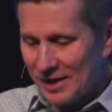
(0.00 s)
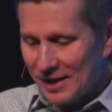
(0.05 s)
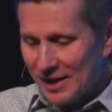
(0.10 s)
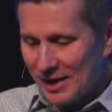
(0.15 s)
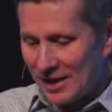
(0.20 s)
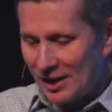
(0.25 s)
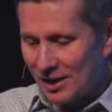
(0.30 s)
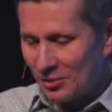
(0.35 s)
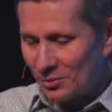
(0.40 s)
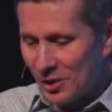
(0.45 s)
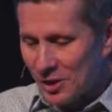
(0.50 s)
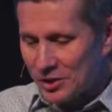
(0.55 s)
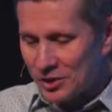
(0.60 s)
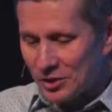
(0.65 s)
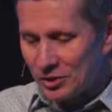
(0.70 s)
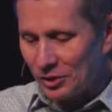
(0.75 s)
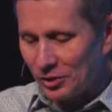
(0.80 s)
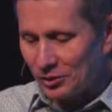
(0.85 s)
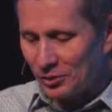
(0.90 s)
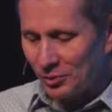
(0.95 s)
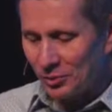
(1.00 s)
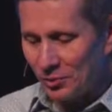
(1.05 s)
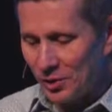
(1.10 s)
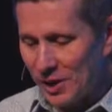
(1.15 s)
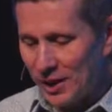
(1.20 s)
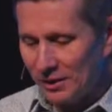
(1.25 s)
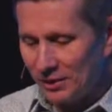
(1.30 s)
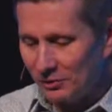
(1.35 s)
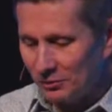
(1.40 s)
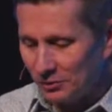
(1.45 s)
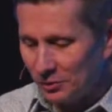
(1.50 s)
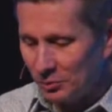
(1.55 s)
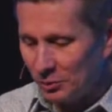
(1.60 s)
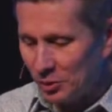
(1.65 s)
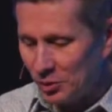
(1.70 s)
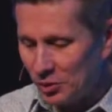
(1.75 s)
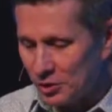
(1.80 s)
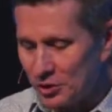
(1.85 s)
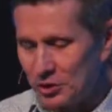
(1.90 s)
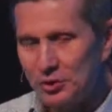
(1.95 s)
uh, Reginald read from
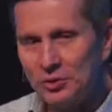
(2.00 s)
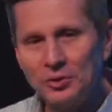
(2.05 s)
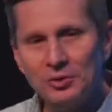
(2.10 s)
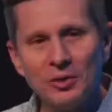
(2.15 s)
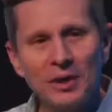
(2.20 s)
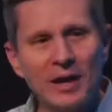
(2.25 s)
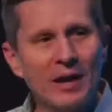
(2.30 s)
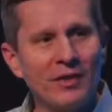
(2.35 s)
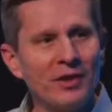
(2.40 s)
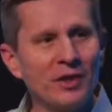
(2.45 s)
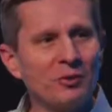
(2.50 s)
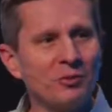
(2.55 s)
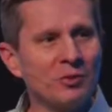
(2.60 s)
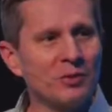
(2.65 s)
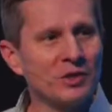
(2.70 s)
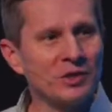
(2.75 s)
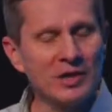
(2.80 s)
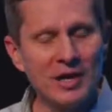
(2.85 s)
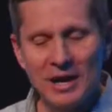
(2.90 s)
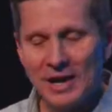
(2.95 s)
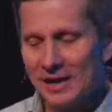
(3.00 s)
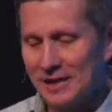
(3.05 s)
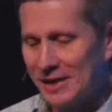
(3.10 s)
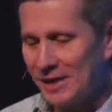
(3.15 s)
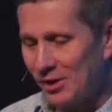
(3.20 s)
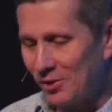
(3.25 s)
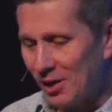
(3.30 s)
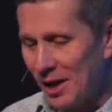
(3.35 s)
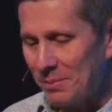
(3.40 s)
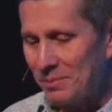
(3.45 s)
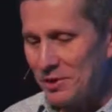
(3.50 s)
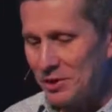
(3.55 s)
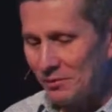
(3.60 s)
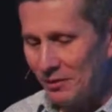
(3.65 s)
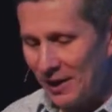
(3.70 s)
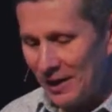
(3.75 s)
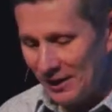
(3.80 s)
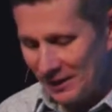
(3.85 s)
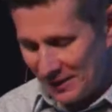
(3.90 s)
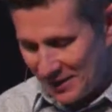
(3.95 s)
Luke 2, and then it was done, he grabbed his
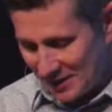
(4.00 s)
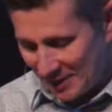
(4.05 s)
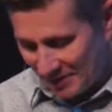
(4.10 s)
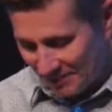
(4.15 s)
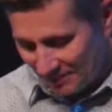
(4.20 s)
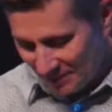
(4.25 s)
violin